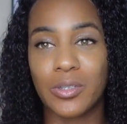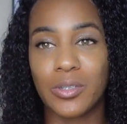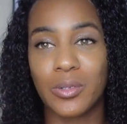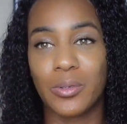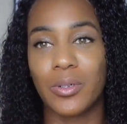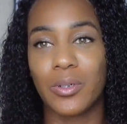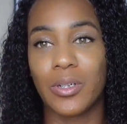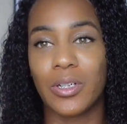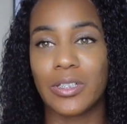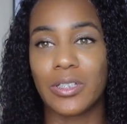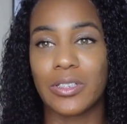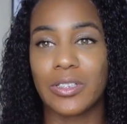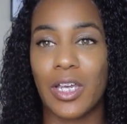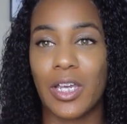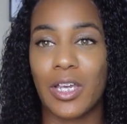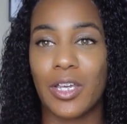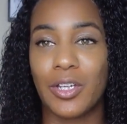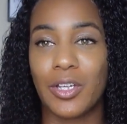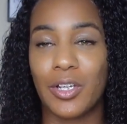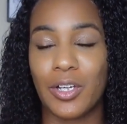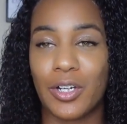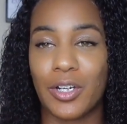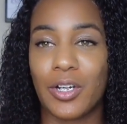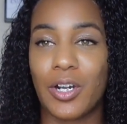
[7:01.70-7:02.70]
towards
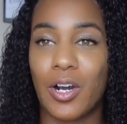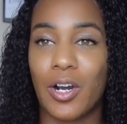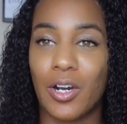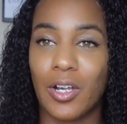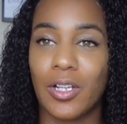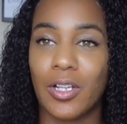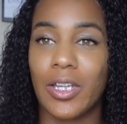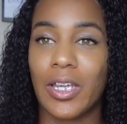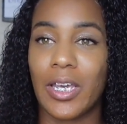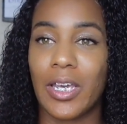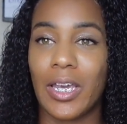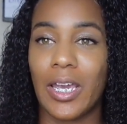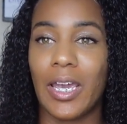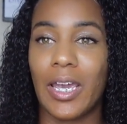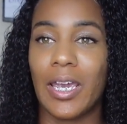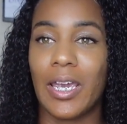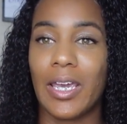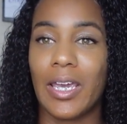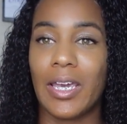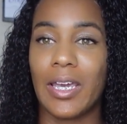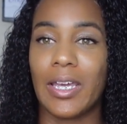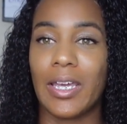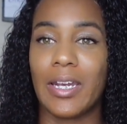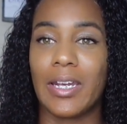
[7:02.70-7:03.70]
your calling
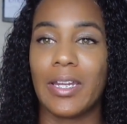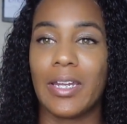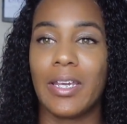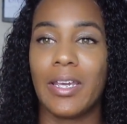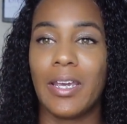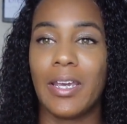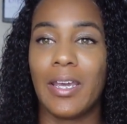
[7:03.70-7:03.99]
and